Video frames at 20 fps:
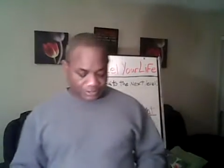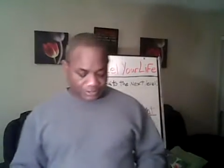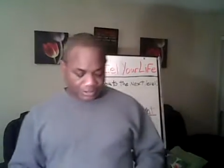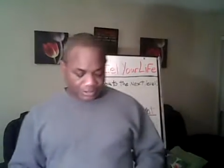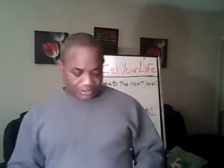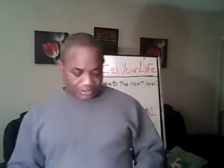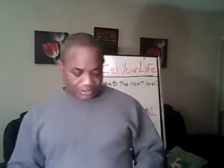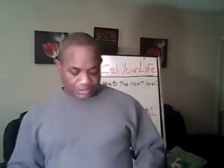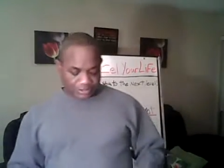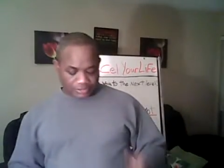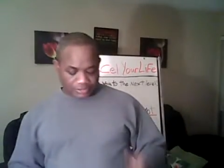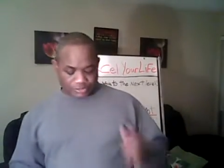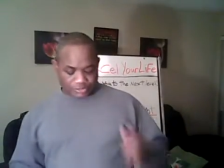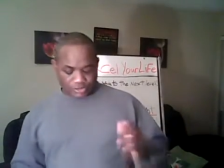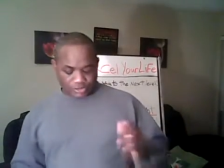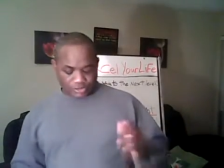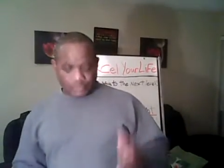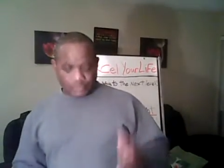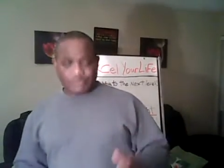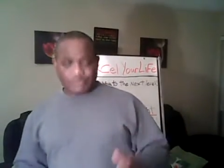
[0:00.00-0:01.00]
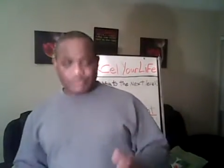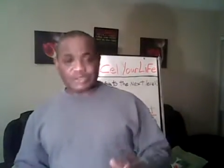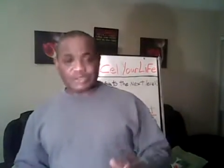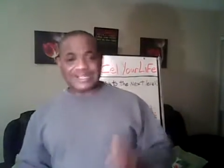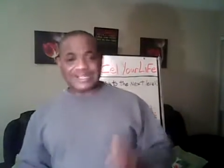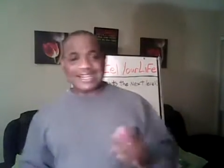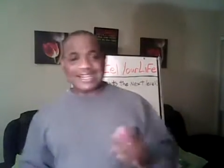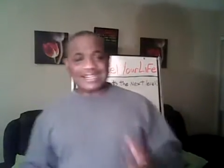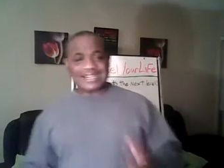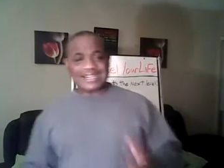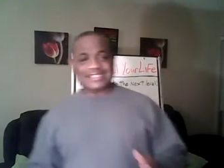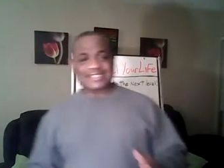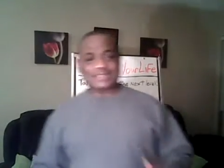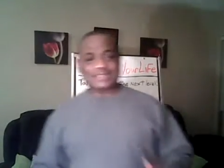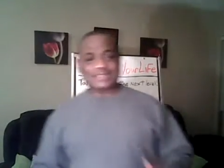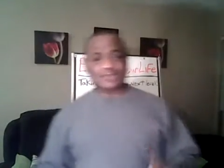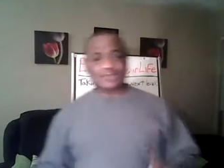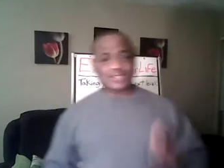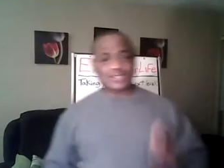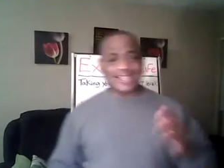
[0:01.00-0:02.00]
the number two about ask
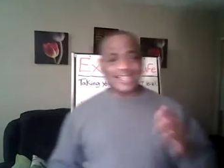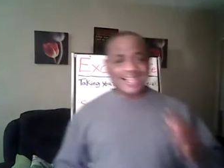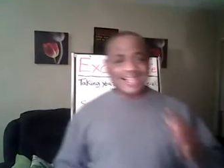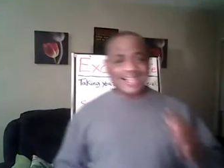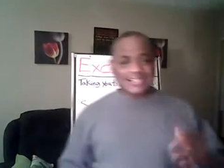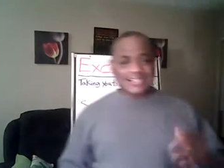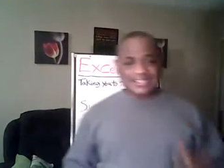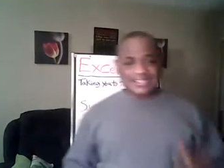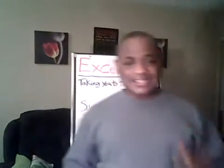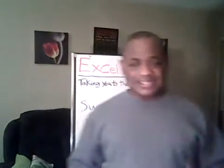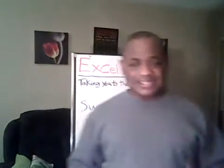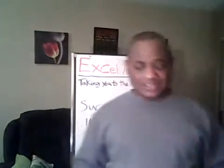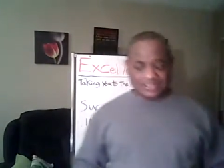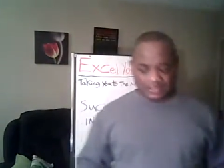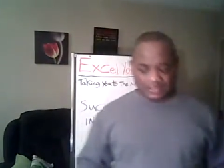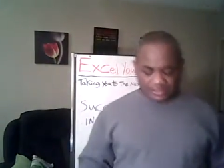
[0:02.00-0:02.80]
about asking,